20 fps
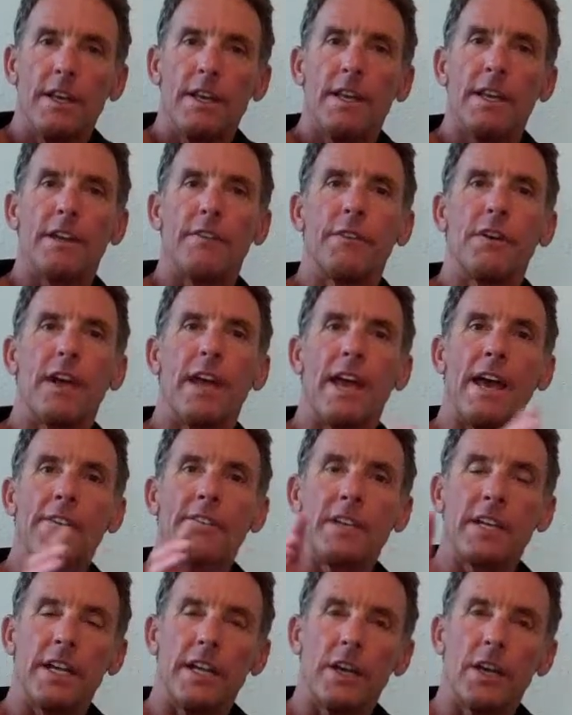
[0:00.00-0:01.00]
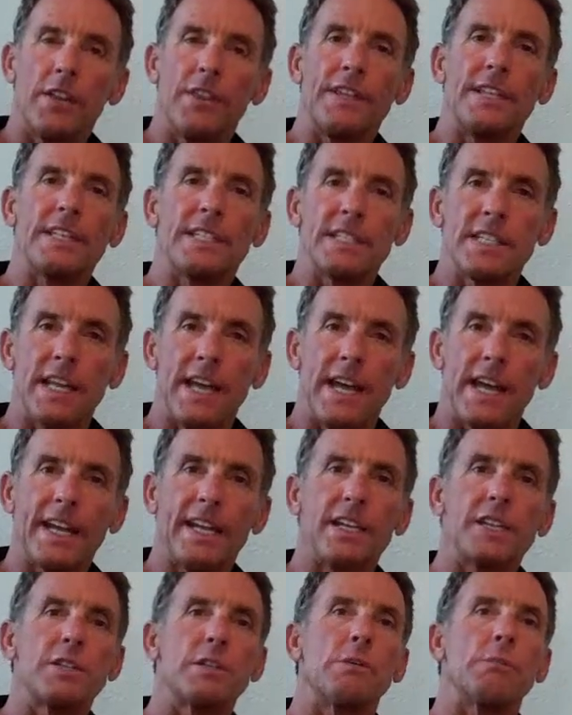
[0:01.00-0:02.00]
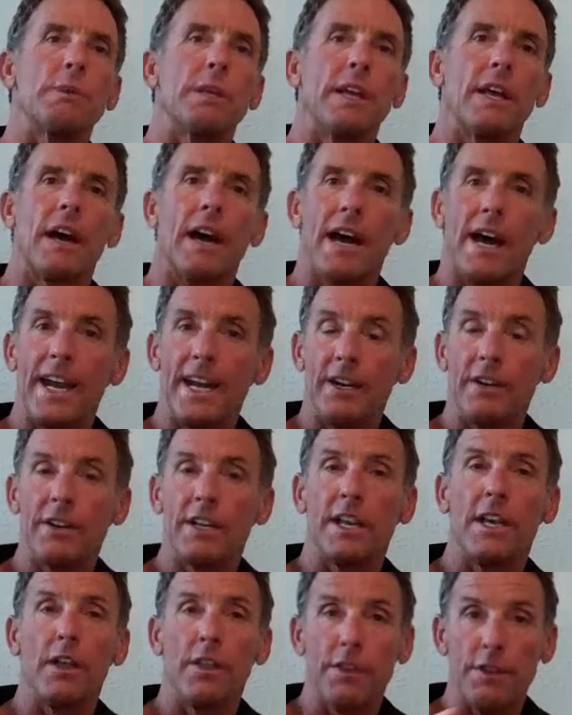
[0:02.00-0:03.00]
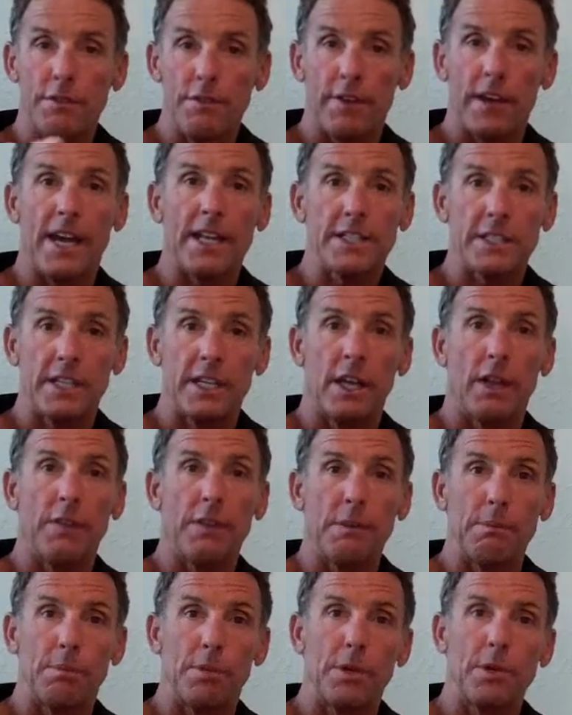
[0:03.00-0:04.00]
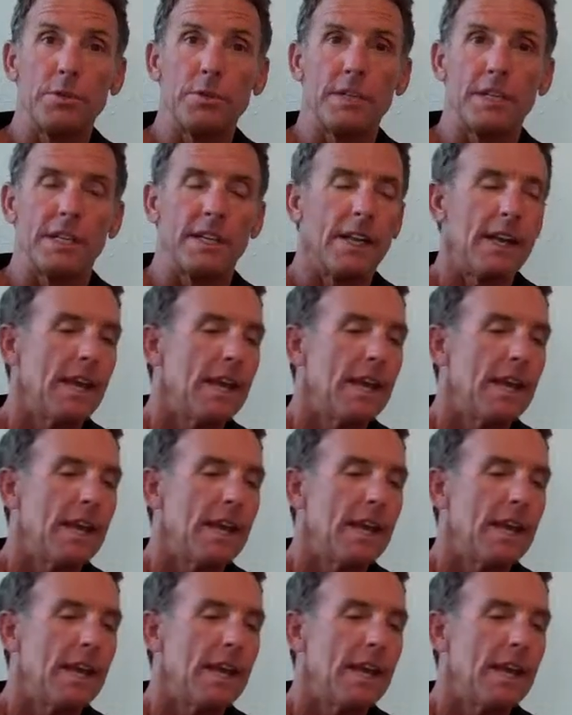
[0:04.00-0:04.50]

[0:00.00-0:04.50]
If you're having a healthy snack, it should be higher in healthy fats and healthy protein,